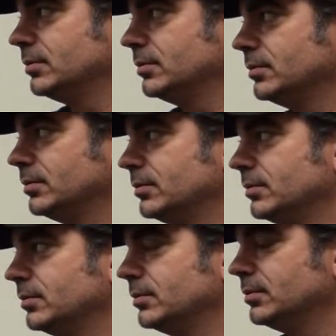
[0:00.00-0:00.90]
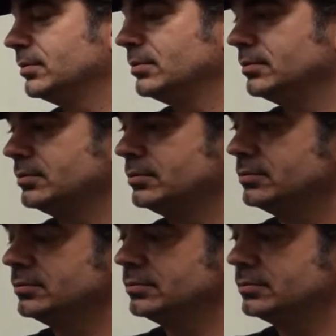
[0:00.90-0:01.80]

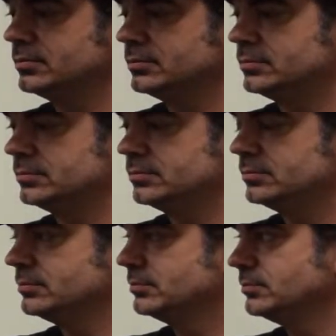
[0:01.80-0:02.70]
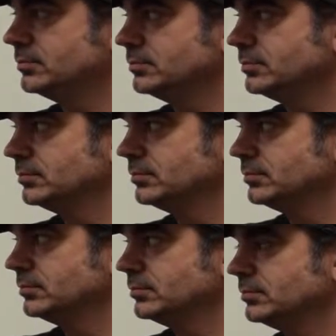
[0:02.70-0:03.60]

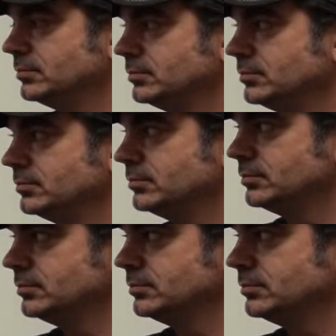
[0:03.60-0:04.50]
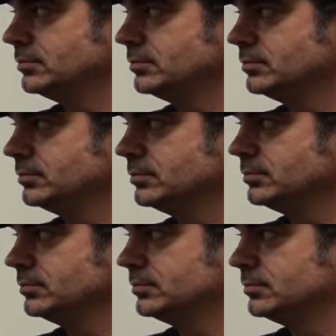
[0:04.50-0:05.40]

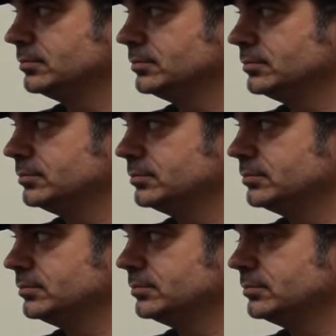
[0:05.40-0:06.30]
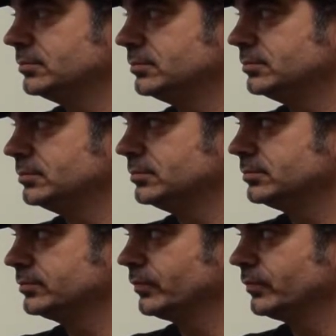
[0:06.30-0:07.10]
[no speech]